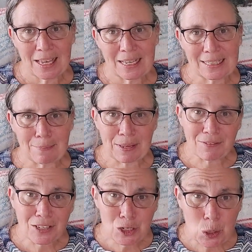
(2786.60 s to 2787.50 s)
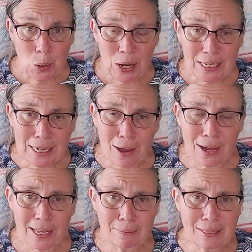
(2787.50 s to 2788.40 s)
It's a bit of a chore at
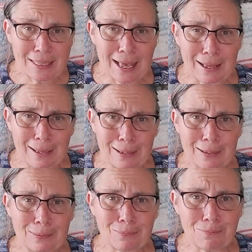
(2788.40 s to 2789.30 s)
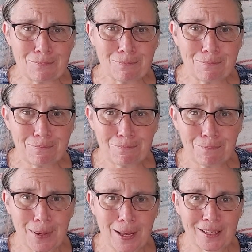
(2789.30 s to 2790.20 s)
times,
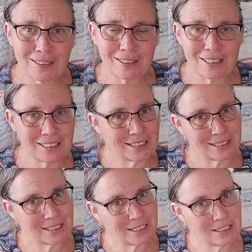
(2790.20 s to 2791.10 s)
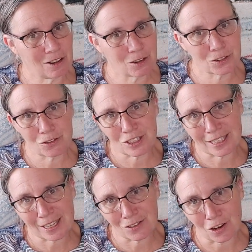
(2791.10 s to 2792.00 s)
but you also just
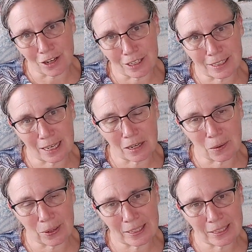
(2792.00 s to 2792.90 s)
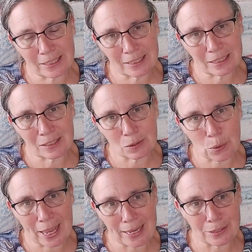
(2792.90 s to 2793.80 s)
get started and get going, and it's
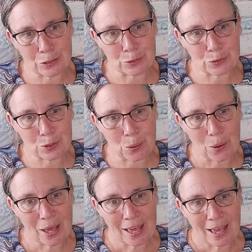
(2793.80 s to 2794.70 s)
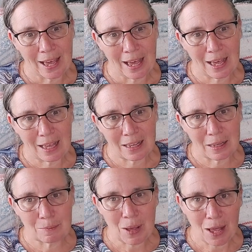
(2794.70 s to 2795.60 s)
okay too. So
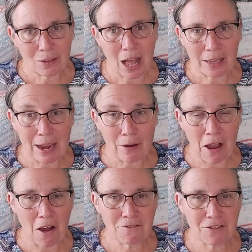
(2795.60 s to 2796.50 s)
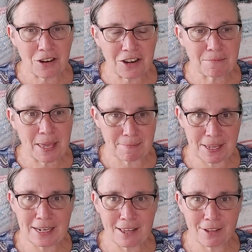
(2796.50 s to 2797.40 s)
I'll carry on for maybe
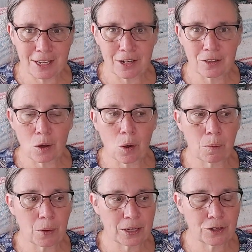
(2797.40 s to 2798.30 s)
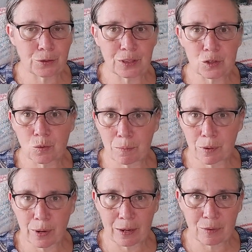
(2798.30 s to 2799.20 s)
another year. The whole point of doing this WIP
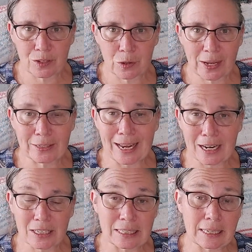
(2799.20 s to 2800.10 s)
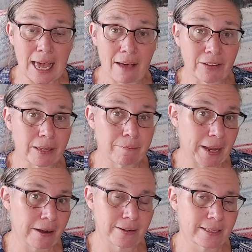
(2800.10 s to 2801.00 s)
parade was so I could actually have a
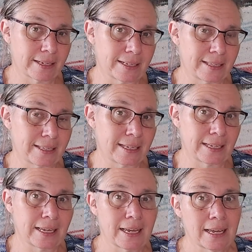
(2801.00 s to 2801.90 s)
comparison and see